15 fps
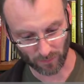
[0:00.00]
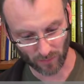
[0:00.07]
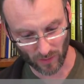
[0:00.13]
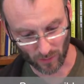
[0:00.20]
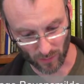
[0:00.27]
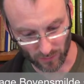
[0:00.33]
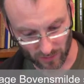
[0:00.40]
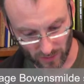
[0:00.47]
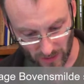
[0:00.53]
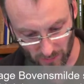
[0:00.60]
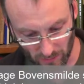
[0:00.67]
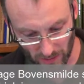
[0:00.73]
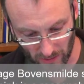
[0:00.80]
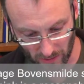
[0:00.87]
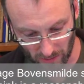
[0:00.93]

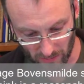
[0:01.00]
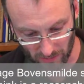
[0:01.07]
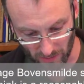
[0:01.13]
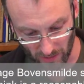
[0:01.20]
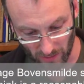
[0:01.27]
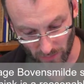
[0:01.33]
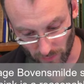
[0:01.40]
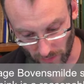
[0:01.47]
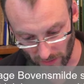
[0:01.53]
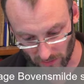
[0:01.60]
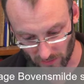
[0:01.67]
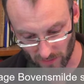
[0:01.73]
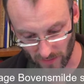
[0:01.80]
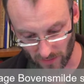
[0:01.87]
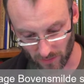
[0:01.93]
considering the
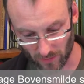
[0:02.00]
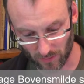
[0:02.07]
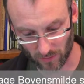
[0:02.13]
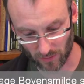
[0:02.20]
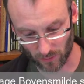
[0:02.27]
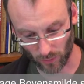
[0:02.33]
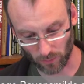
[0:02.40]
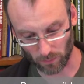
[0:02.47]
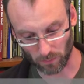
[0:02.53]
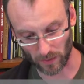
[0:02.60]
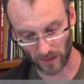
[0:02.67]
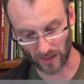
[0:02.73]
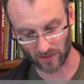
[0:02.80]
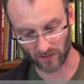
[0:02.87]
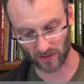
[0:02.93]
events that took
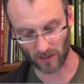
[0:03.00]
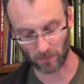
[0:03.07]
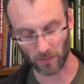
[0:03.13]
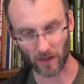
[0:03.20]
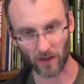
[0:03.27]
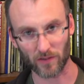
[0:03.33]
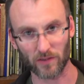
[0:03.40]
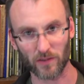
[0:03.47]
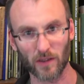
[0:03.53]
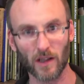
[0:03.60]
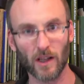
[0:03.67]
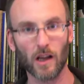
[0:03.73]
place in the past?